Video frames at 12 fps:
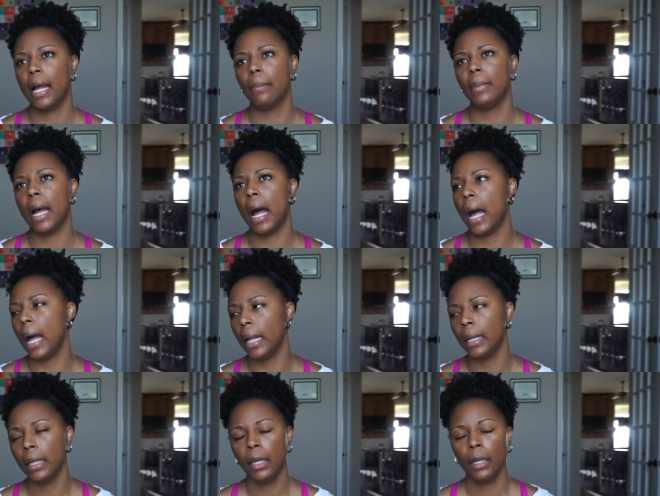I'm
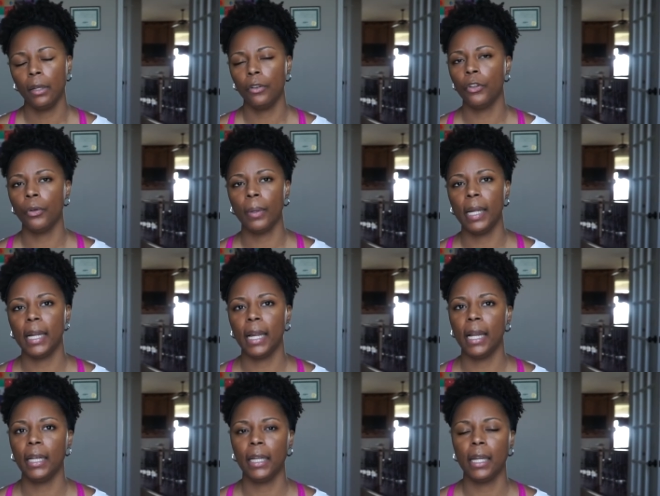not doing
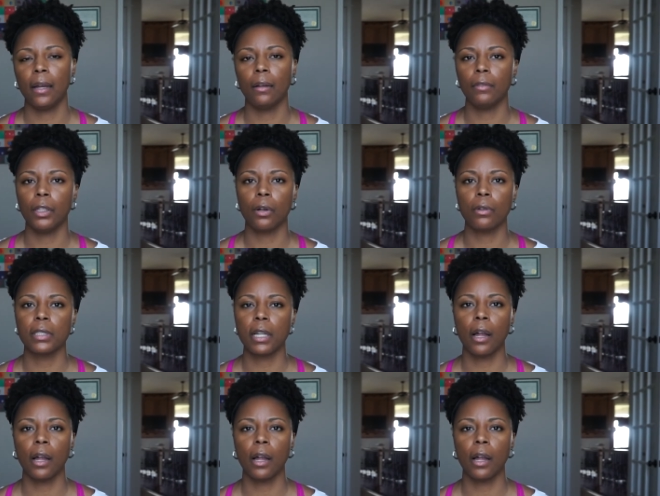any of those